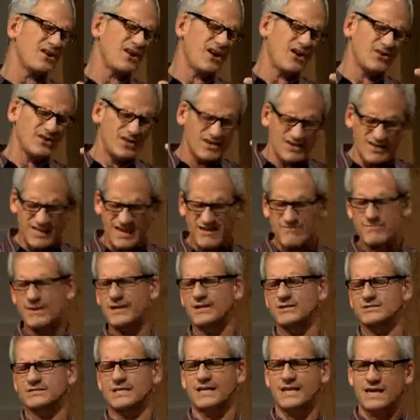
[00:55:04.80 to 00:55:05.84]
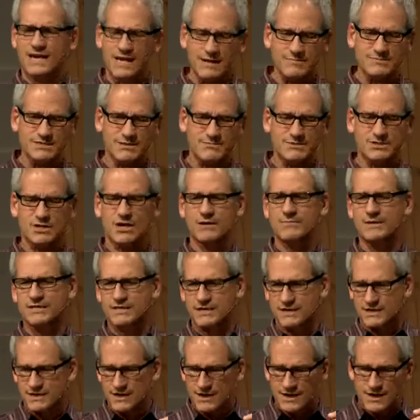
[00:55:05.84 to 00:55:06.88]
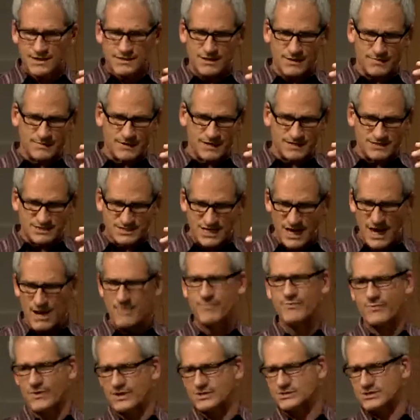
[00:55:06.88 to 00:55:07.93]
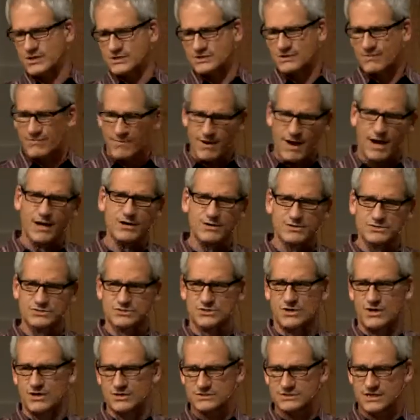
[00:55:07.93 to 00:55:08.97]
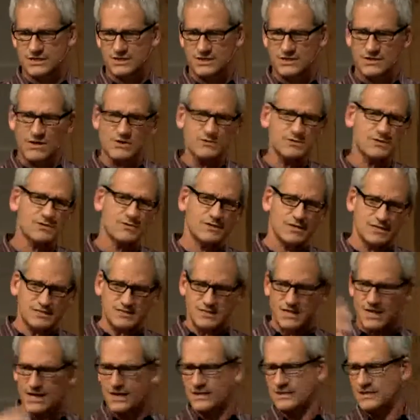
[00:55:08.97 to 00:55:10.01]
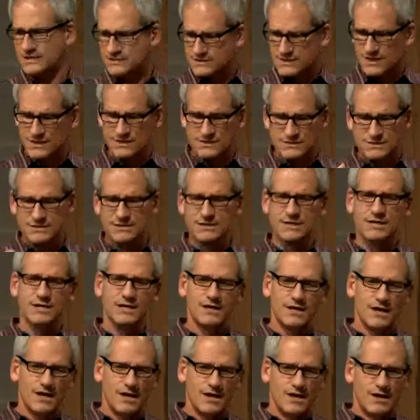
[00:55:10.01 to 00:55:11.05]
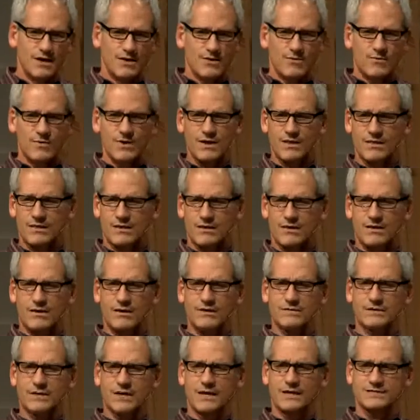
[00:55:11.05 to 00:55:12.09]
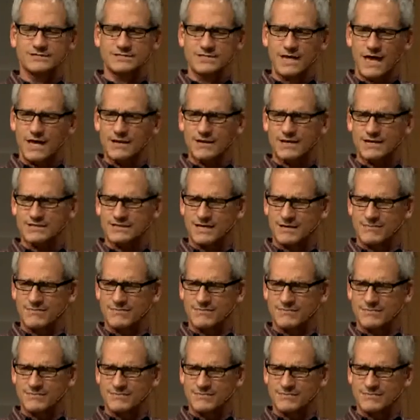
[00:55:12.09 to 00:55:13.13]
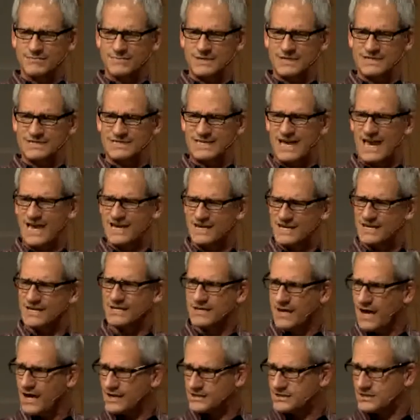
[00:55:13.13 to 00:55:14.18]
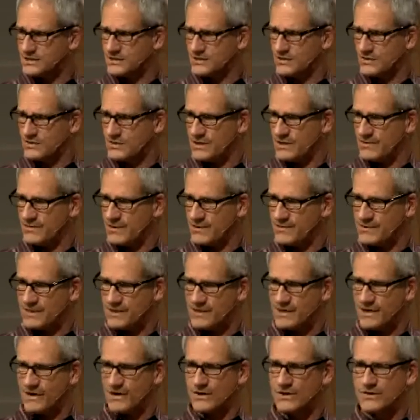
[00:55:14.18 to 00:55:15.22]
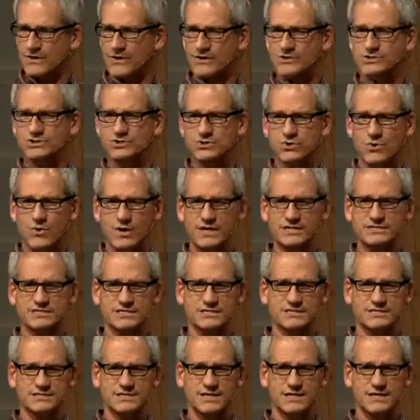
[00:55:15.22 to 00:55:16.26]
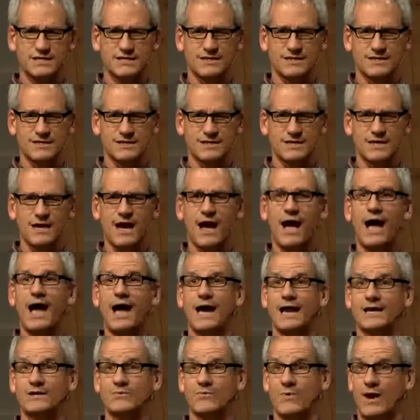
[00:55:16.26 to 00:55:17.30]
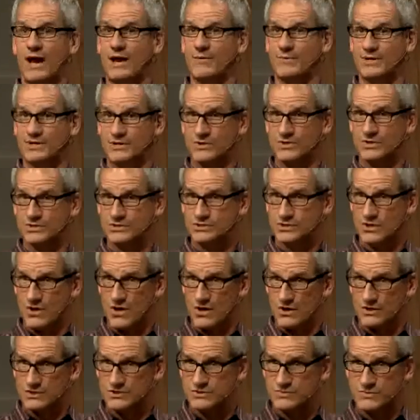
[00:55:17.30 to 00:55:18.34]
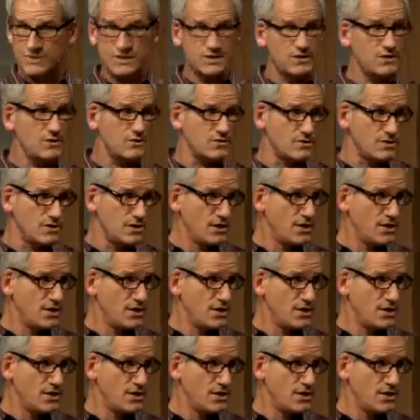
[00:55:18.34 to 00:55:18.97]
no, you, everybody knows the hymns. I've been talking about the, the, contemporary songs, the modern songs. Like you don't do this guy and this guy. Well, okay, it's not because I'm intending not to do them. I mean, there, there are choices that guide why we do the songs we do.